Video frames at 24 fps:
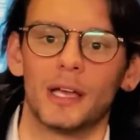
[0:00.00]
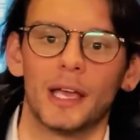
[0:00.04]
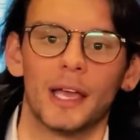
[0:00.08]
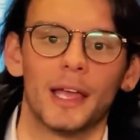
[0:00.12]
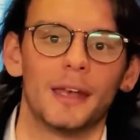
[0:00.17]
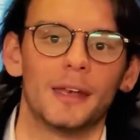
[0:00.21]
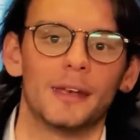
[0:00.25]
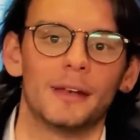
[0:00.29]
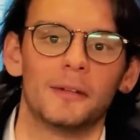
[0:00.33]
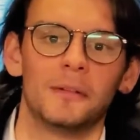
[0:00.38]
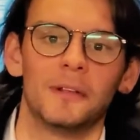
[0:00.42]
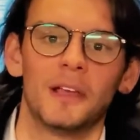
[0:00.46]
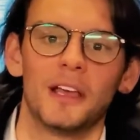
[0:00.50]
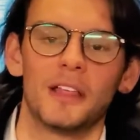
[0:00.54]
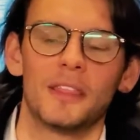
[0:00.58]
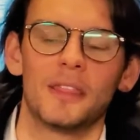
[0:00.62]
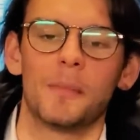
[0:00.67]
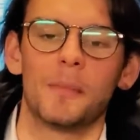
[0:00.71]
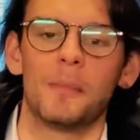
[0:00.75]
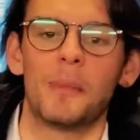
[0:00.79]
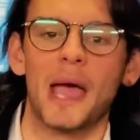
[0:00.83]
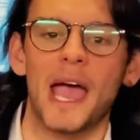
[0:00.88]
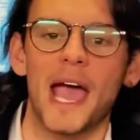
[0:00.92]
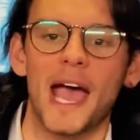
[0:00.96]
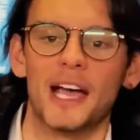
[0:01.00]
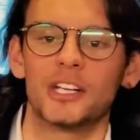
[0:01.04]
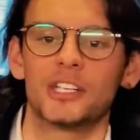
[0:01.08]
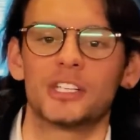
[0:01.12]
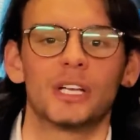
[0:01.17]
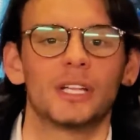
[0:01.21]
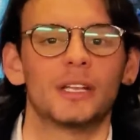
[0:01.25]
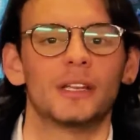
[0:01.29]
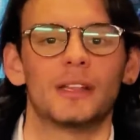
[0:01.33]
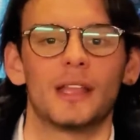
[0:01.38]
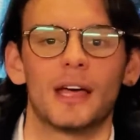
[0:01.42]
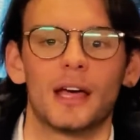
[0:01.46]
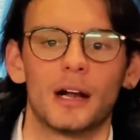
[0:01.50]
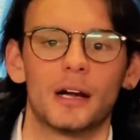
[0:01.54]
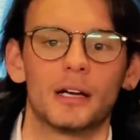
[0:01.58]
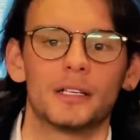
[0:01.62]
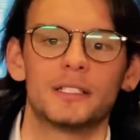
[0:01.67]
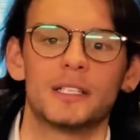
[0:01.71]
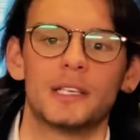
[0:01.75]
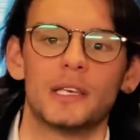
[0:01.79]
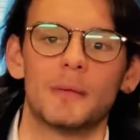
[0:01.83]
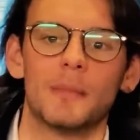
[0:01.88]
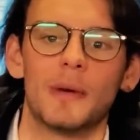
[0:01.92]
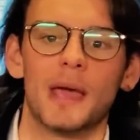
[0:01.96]
And the passion that
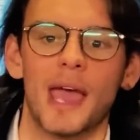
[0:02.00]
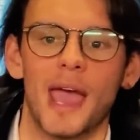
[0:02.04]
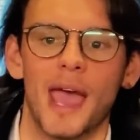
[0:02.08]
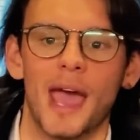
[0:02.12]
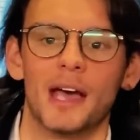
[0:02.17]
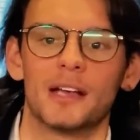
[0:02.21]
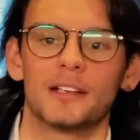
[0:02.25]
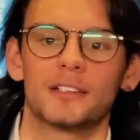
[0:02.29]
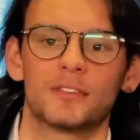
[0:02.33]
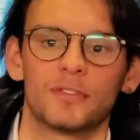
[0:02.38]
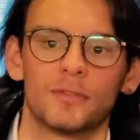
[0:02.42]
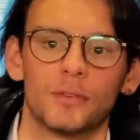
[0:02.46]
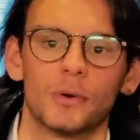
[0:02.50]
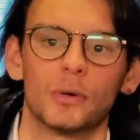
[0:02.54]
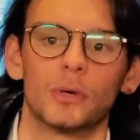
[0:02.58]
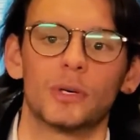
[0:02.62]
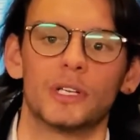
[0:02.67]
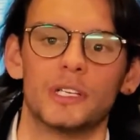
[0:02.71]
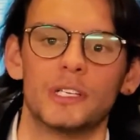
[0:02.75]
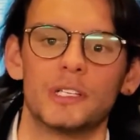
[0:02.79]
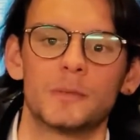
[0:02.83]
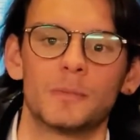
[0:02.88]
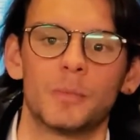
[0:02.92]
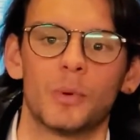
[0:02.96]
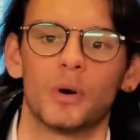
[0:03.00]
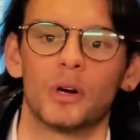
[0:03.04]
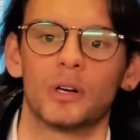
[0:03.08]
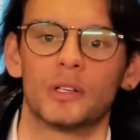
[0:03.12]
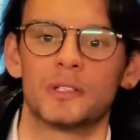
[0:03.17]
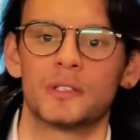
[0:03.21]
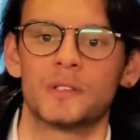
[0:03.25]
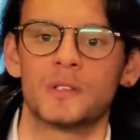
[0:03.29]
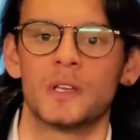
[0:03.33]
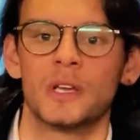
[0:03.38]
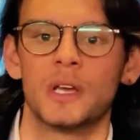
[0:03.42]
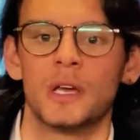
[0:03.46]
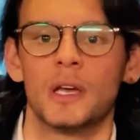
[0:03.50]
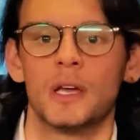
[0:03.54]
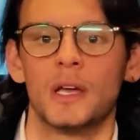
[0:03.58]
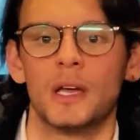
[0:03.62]
our team has for esports,